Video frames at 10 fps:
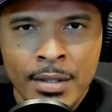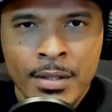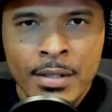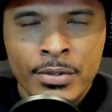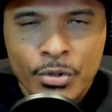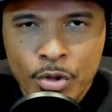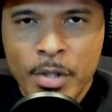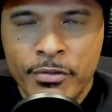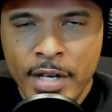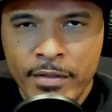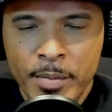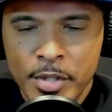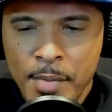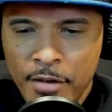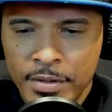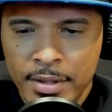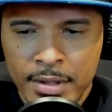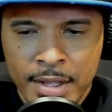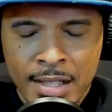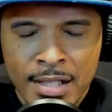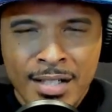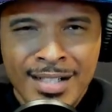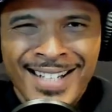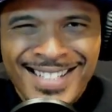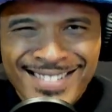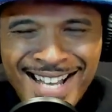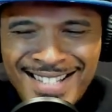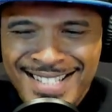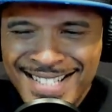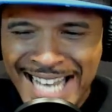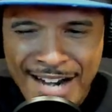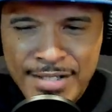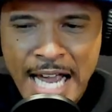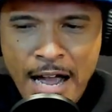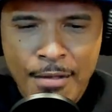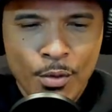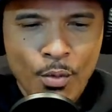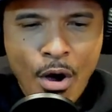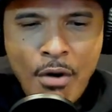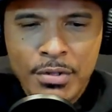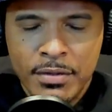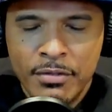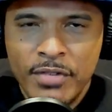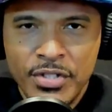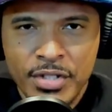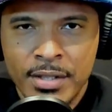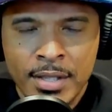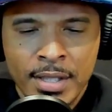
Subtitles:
So do me a favor, Bills Mafia. Let's tear down the walls of division.